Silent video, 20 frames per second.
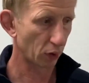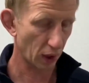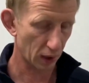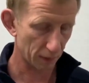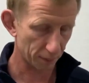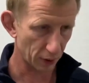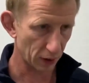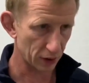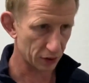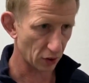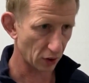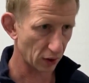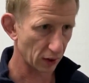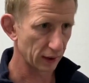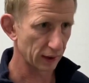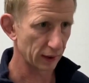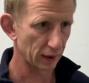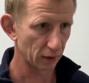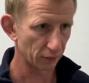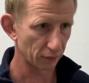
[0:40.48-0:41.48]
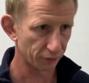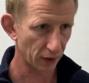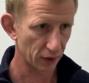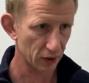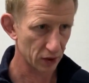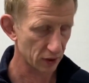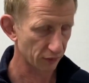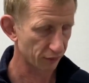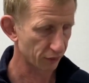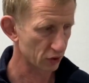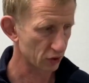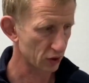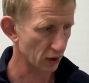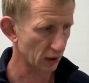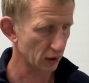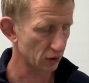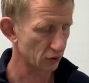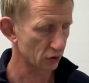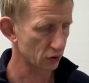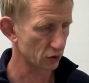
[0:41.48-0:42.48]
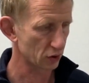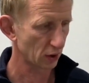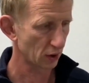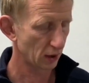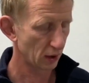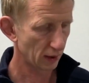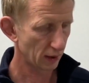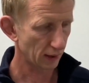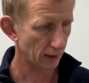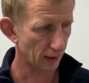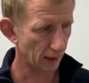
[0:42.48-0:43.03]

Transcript: put a lot of pressure on Lyon at various different stages.